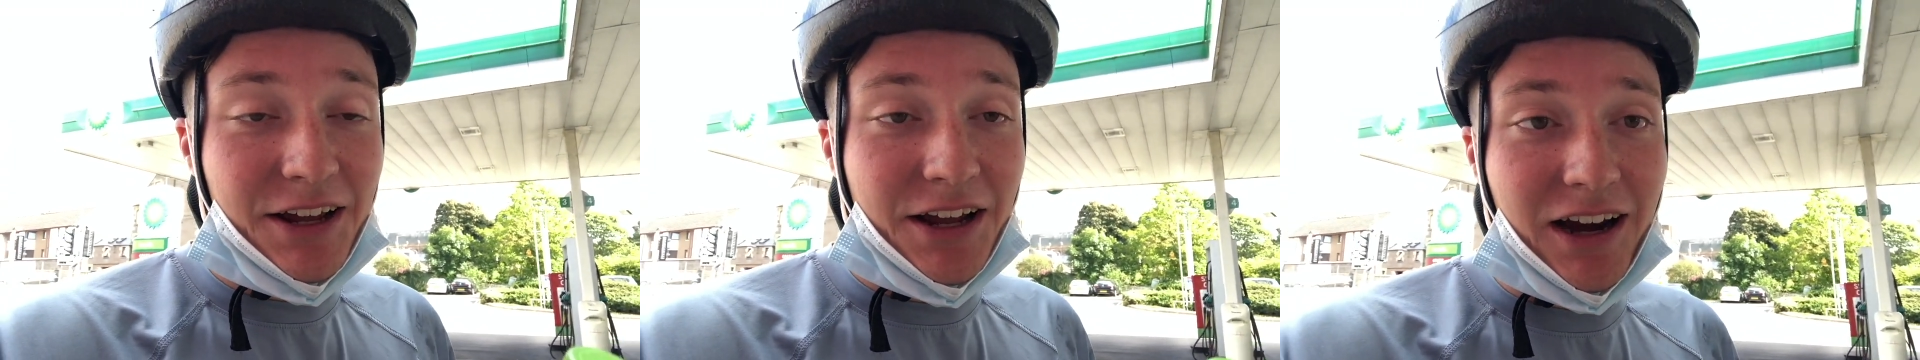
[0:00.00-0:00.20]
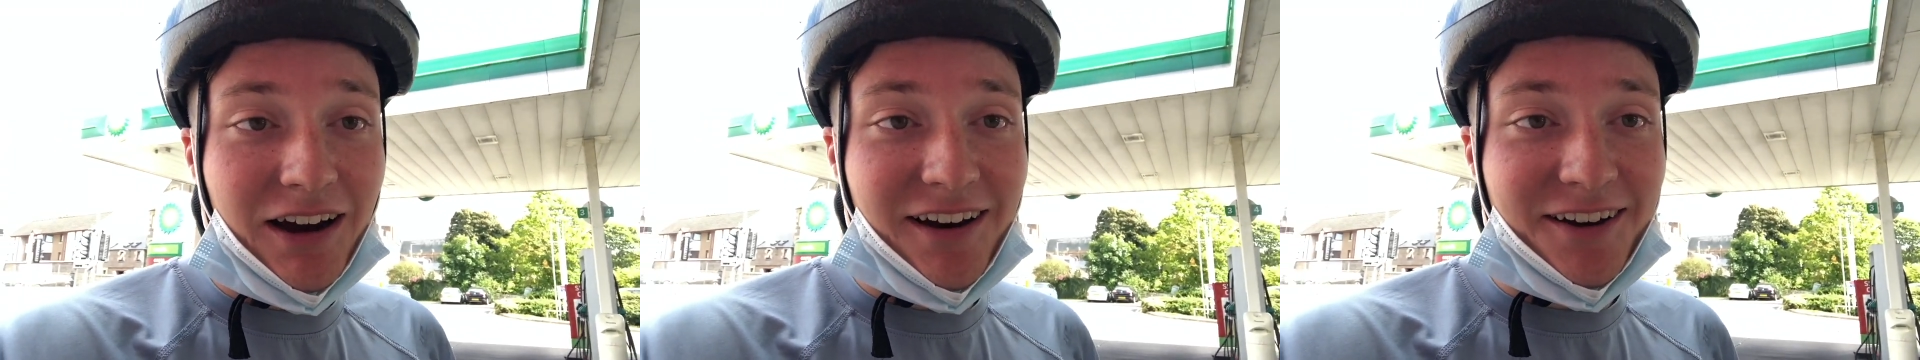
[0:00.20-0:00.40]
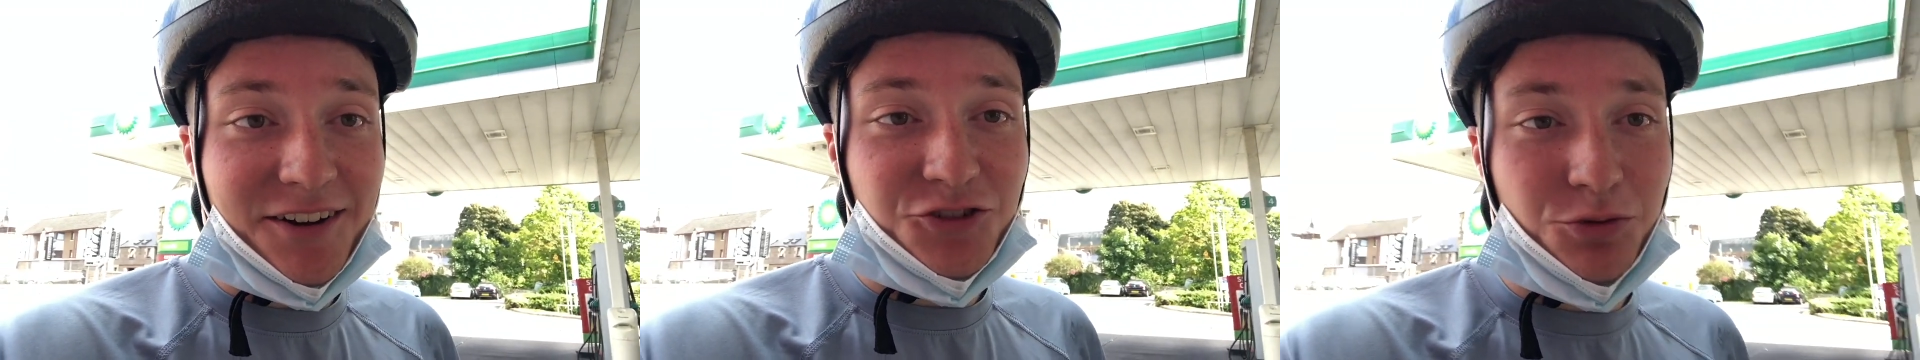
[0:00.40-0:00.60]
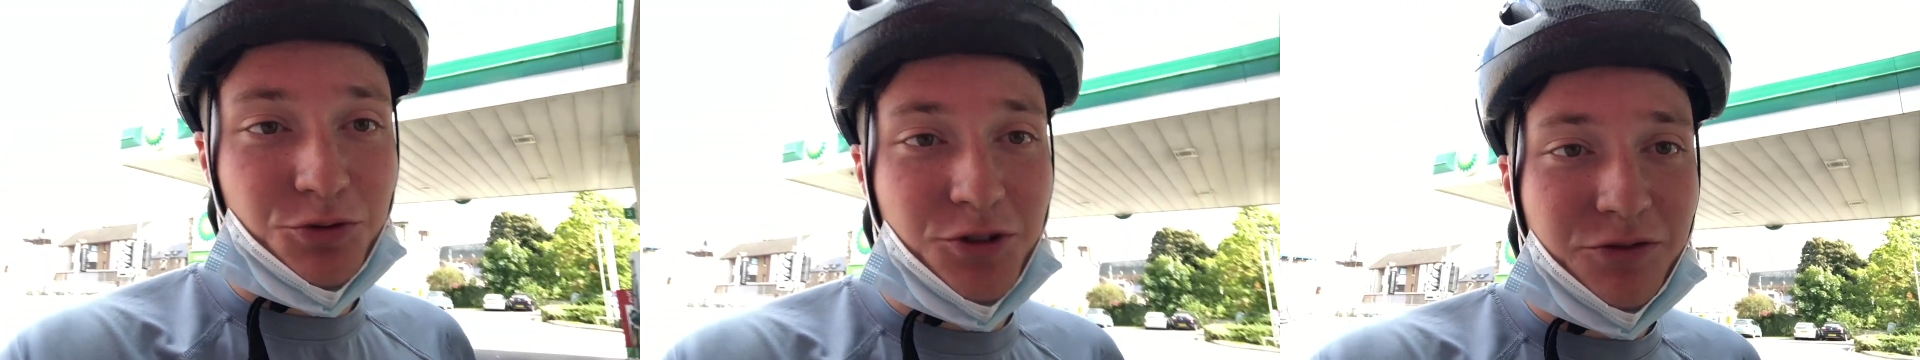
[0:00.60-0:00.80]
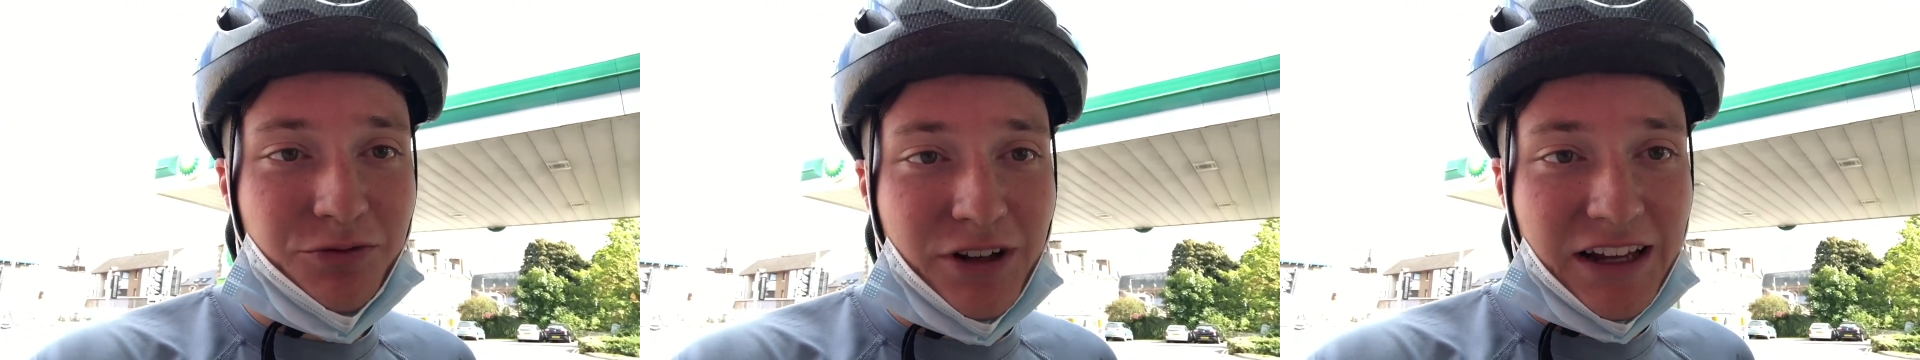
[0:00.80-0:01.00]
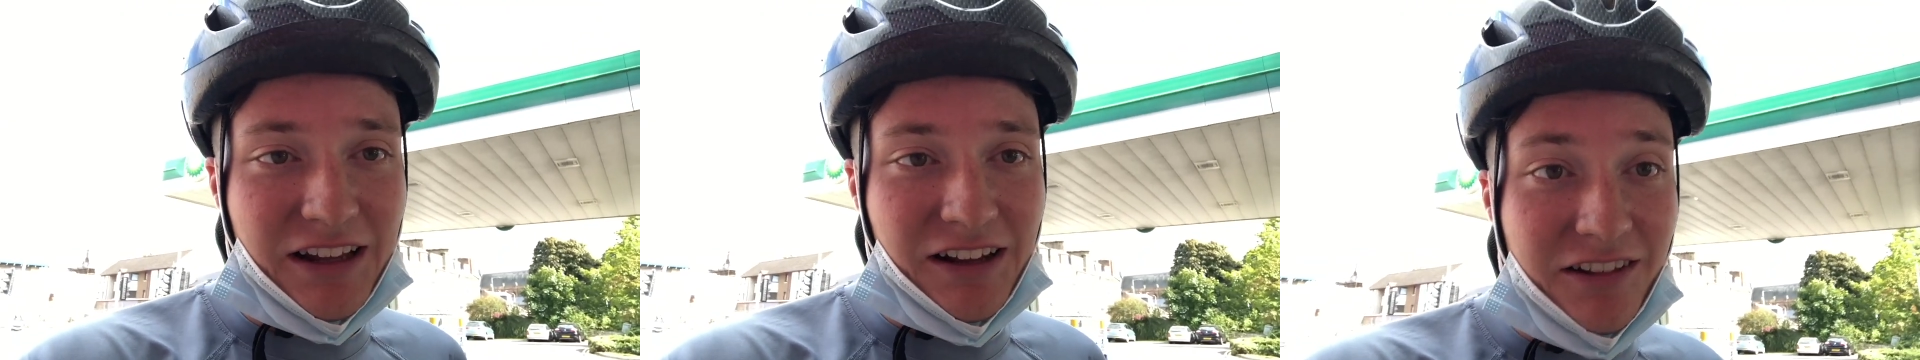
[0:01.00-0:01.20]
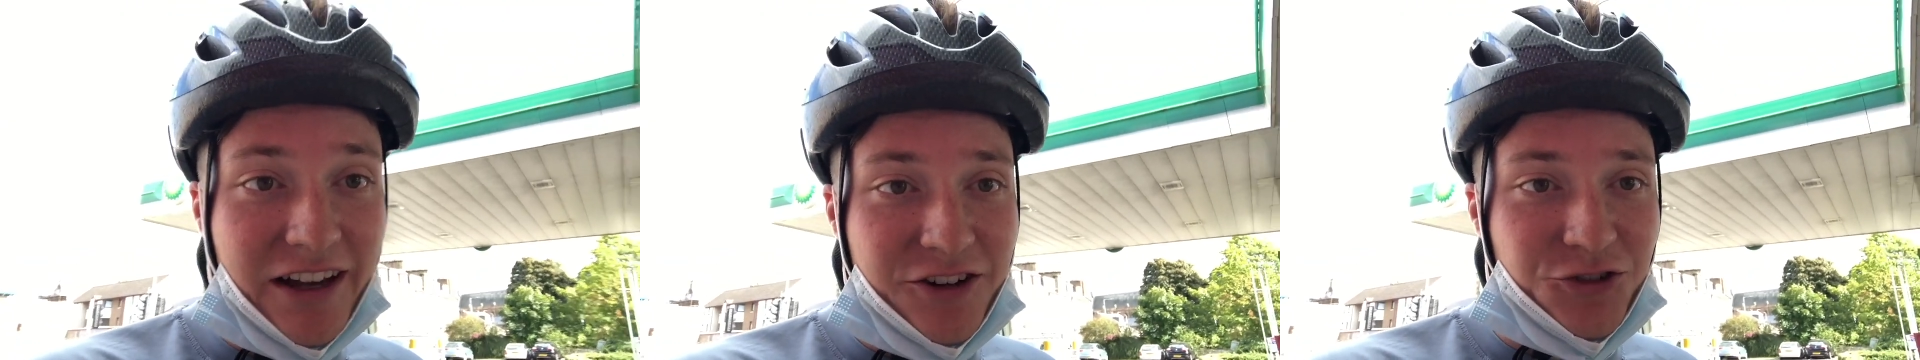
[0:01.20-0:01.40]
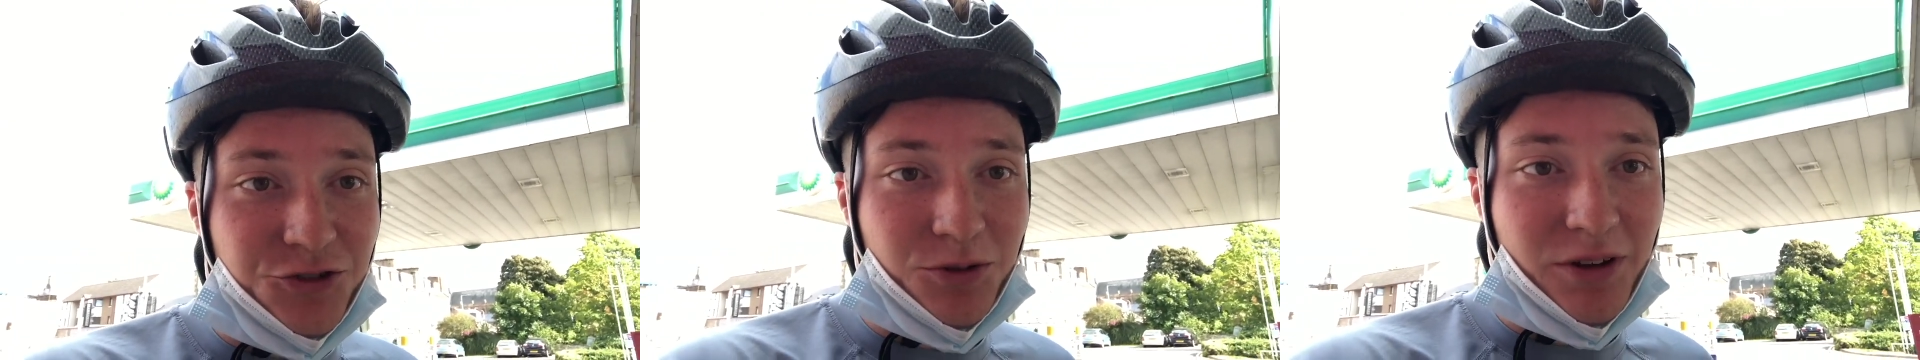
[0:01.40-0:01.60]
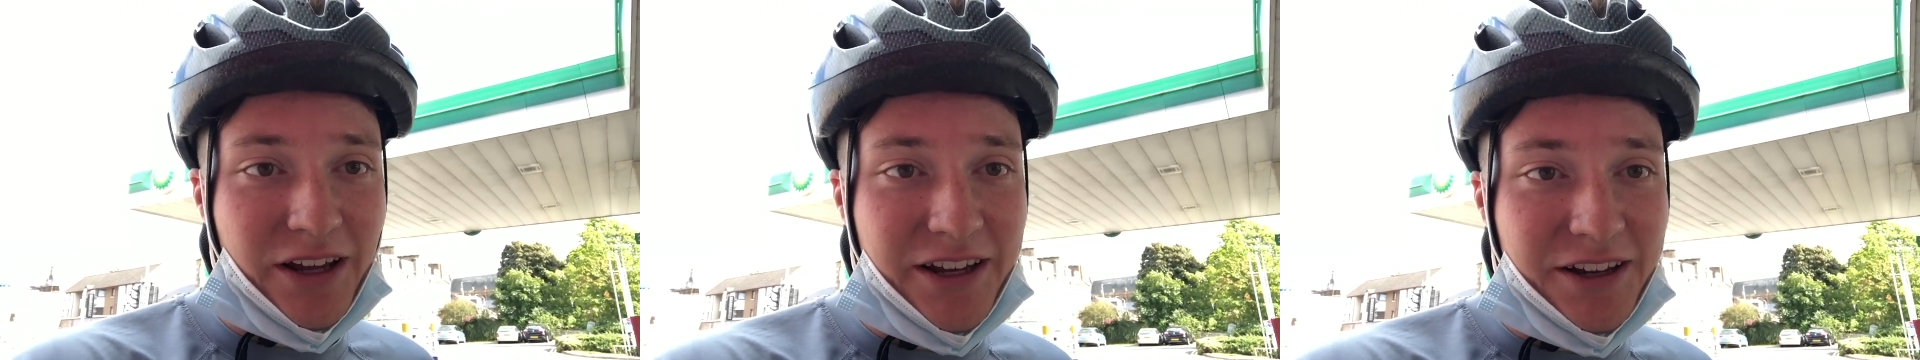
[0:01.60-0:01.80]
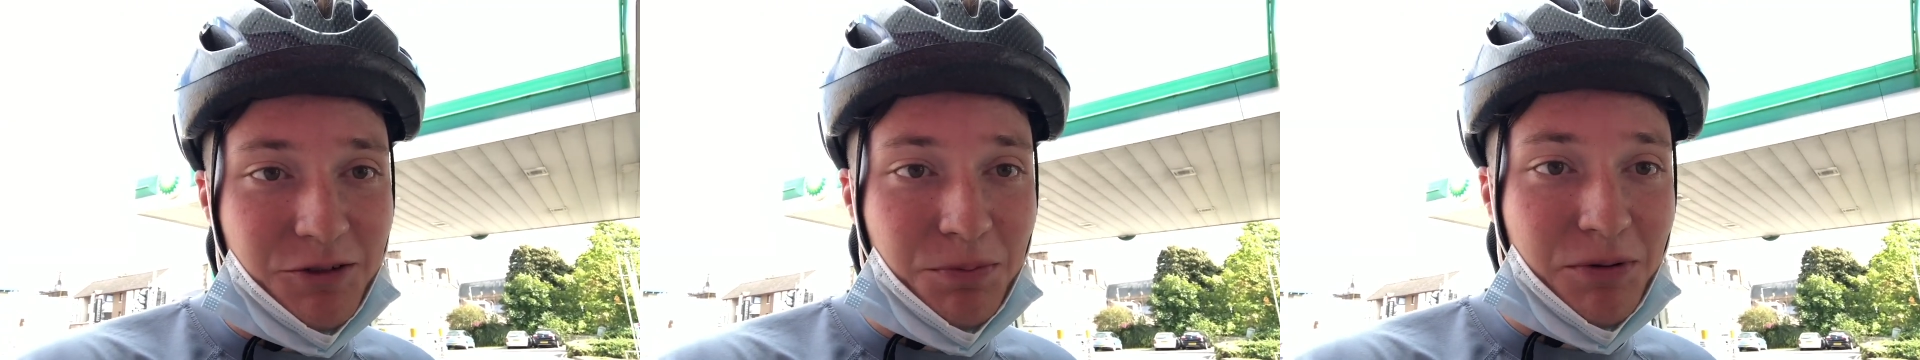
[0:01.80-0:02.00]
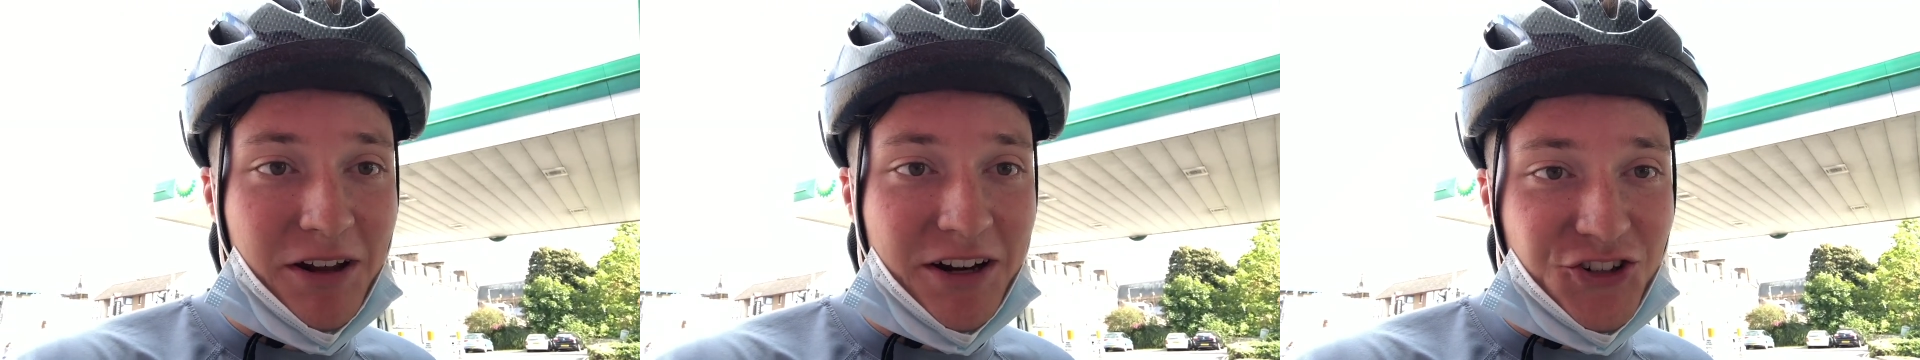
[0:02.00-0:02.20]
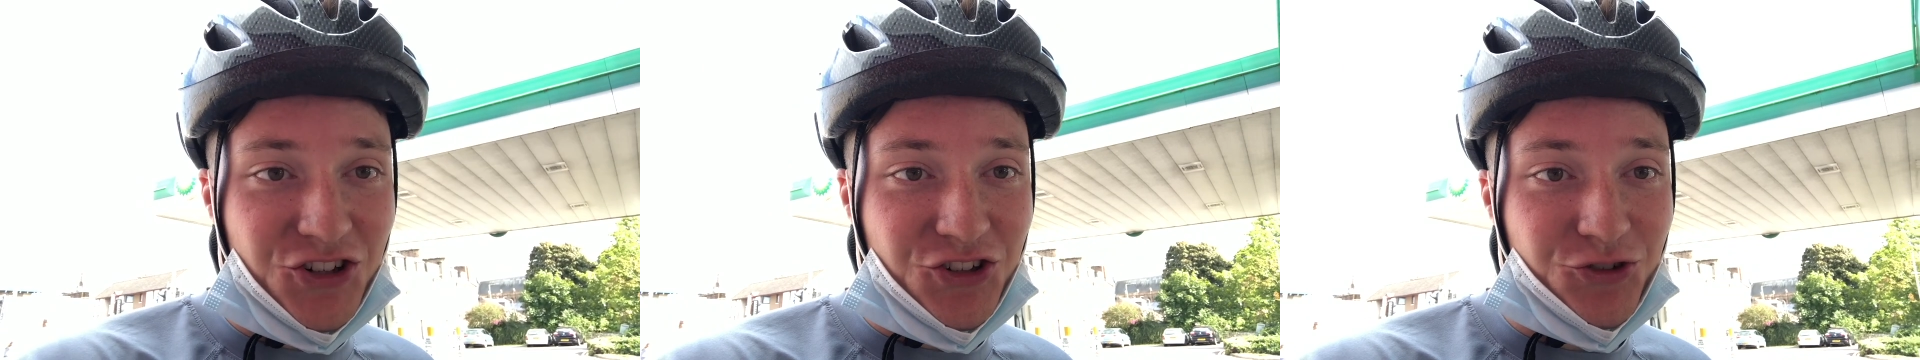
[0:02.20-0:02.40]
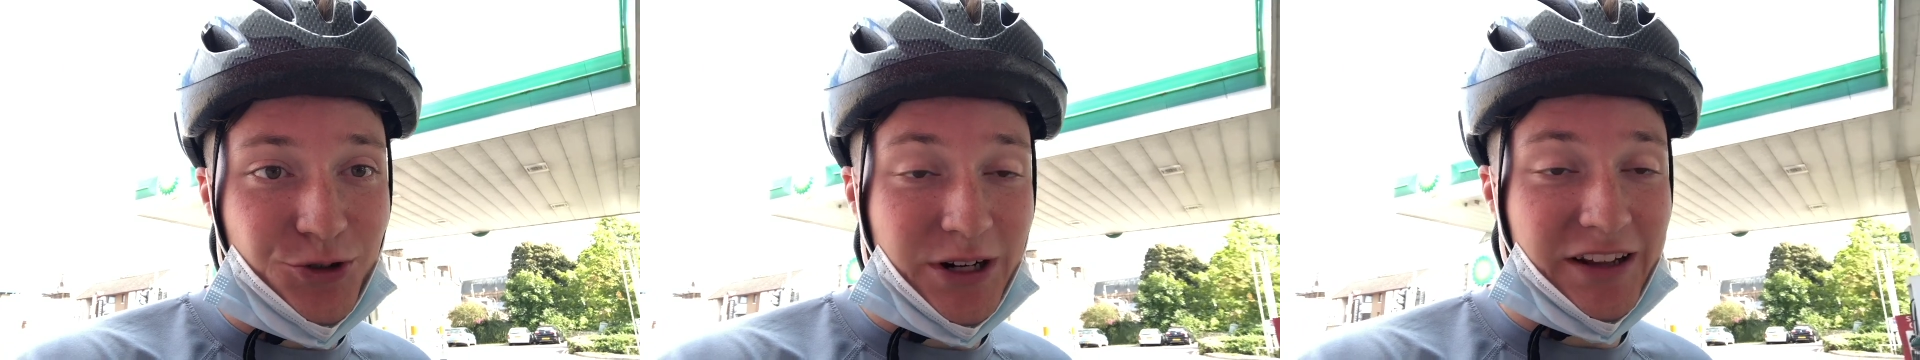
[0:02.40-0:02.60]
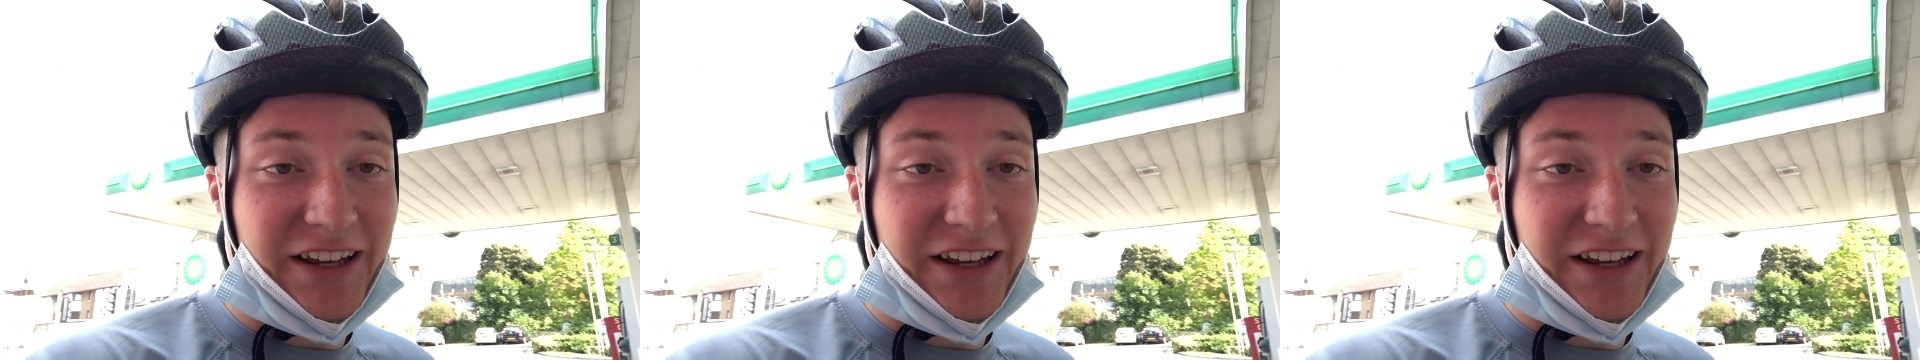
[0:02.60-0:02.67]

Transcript: uh, sort of like electrolyte replenishing drink,